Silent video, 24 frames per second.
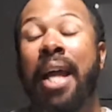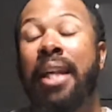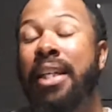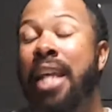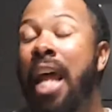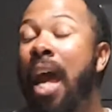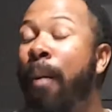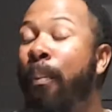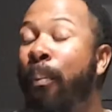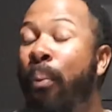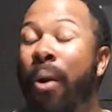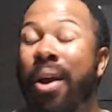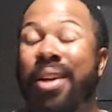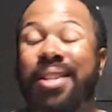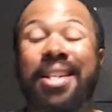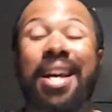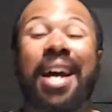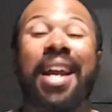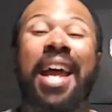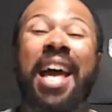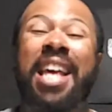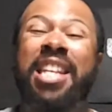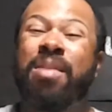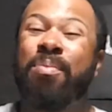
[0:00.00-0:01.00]
Dak
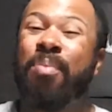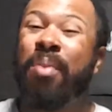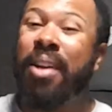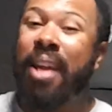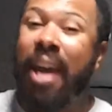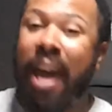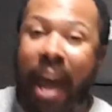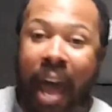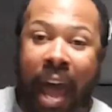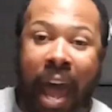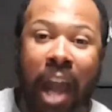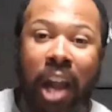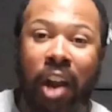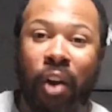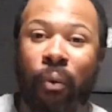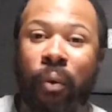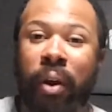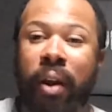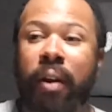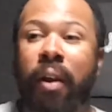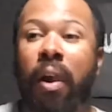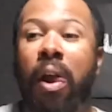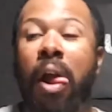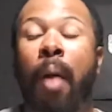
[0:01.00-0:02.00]
Prescott hasn't been
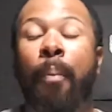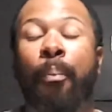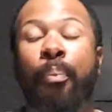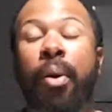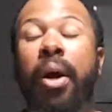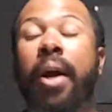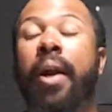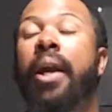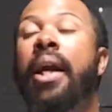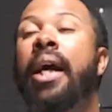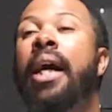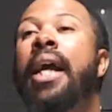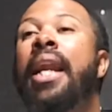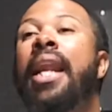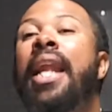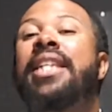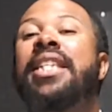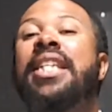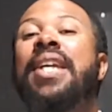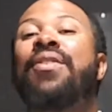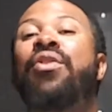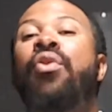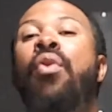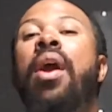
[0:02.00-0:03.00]
accurate. But let's
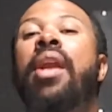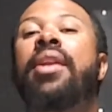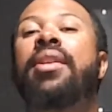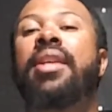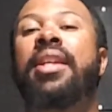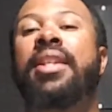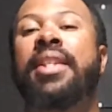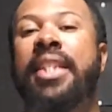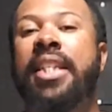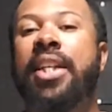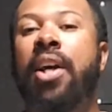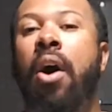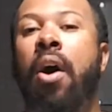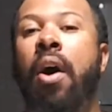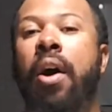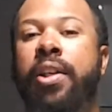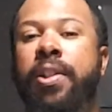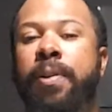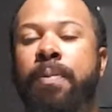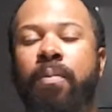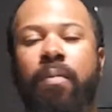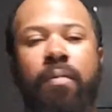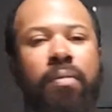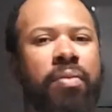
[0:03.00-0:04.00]
give credit to the Seahawks.
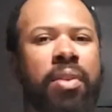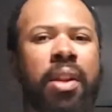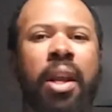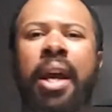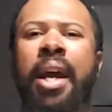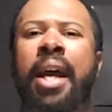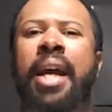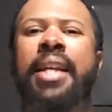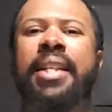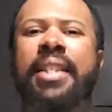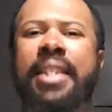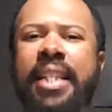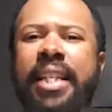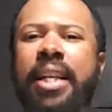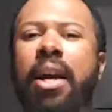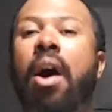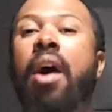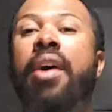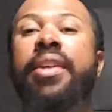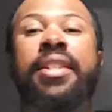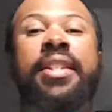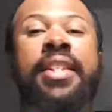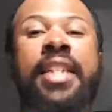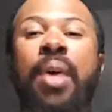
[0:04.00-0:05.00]

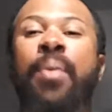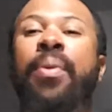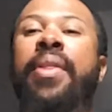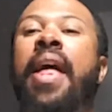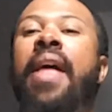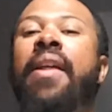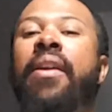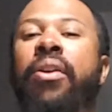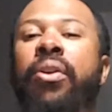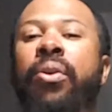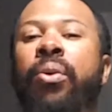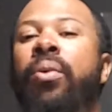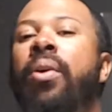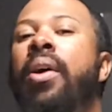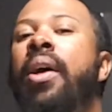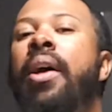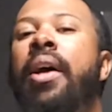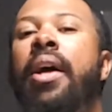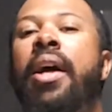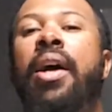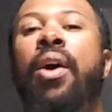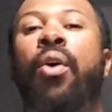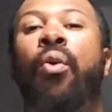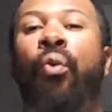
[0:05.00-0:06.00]
Seahawks did what they had to do.
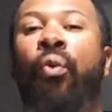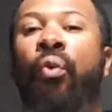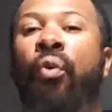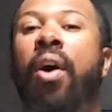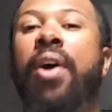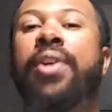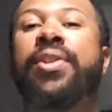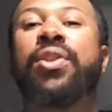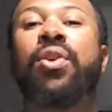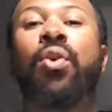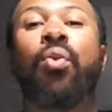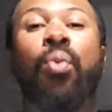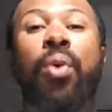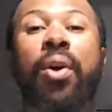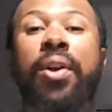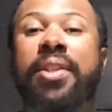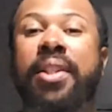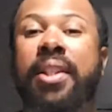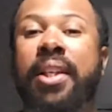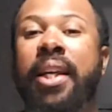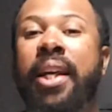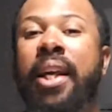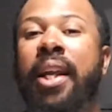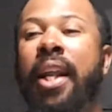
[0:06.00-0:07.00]
Russell
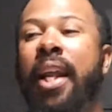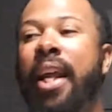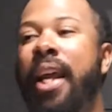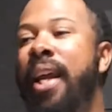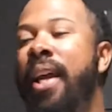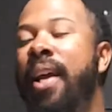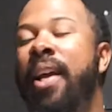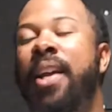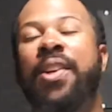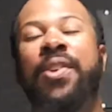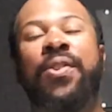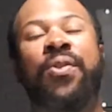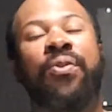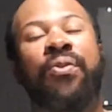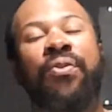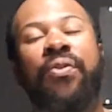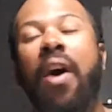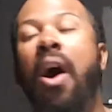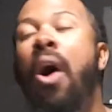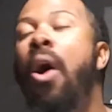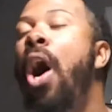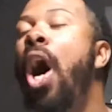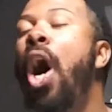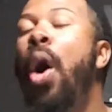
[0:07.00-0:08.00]
Wilson is
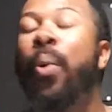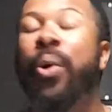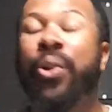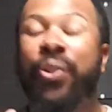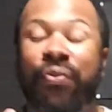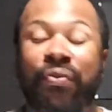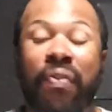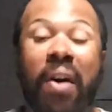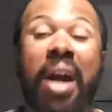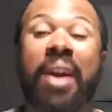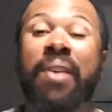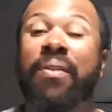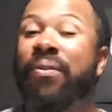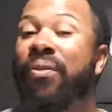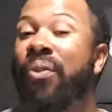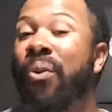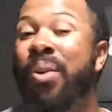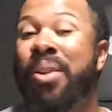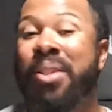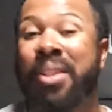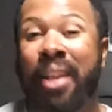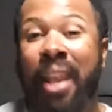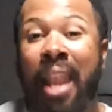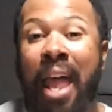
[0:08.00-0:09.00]
always fighting
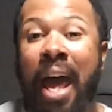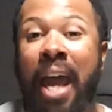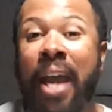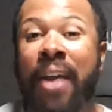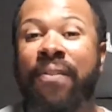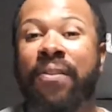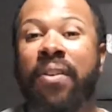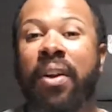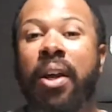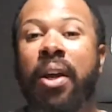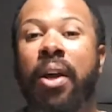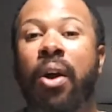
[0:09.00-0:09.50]
for his life